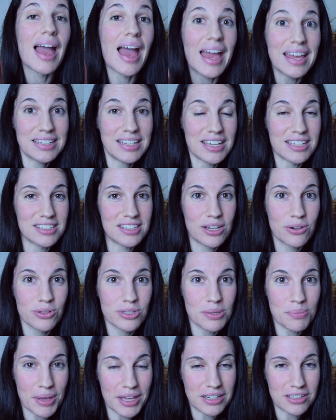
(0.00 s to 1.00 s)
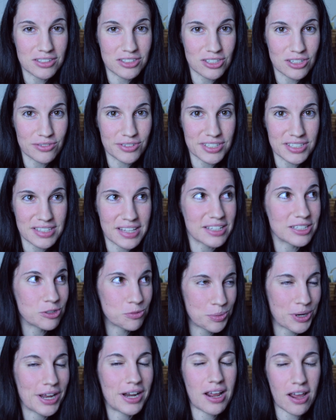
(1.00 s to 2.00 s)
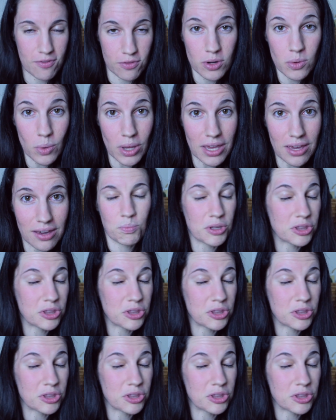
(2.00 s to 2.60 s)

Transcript: And yes, there was a maintenance service that sprayed every week,